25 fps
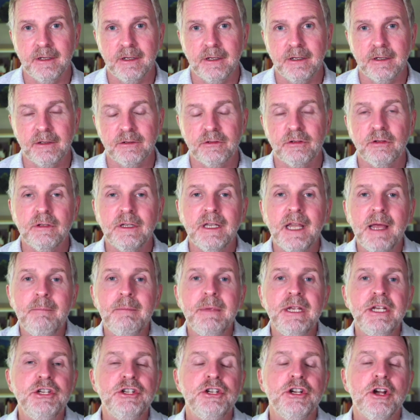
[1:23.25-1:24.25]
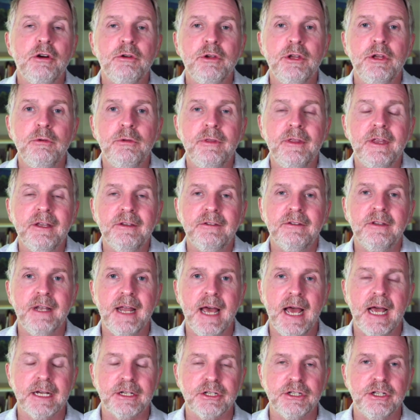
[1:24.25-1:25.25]
So let me show you this in
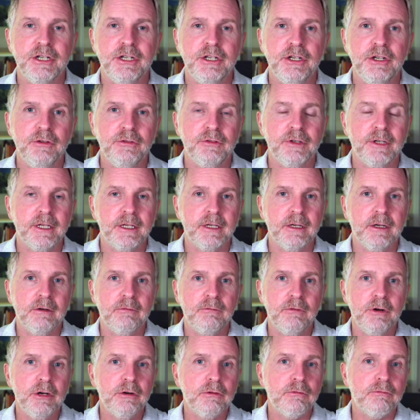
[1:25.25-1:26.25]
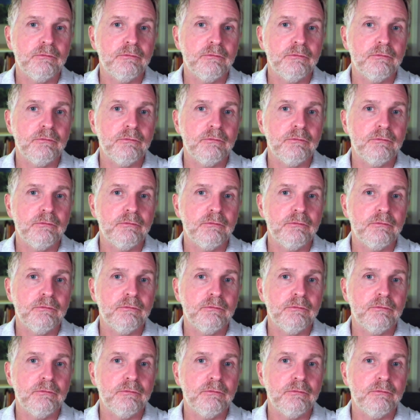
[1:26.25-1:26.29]
action using a real